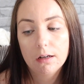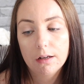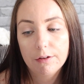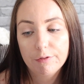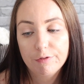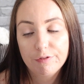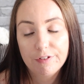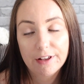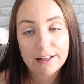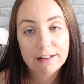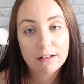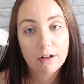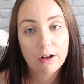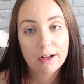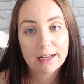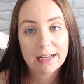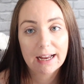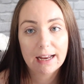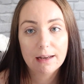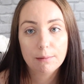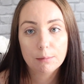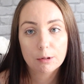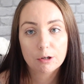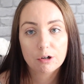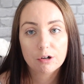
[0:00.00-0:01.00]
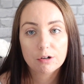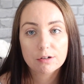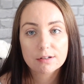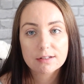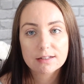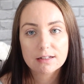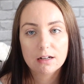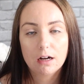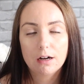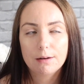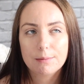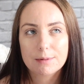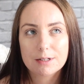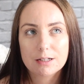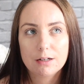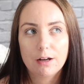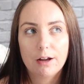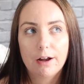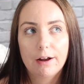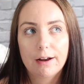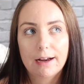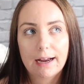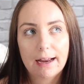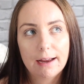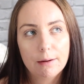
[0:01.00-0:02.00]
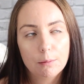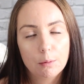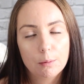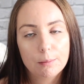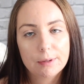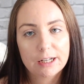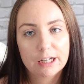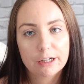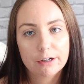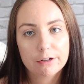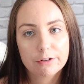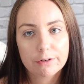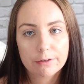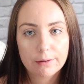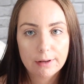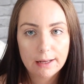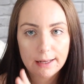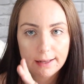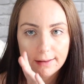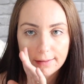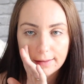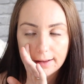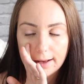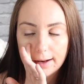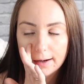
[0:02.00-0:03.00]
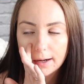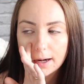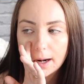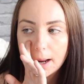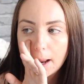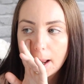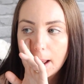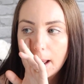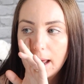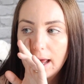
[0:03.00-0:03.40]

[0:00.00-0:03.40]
thing that I came across that I was like, okay, what we're going to do here then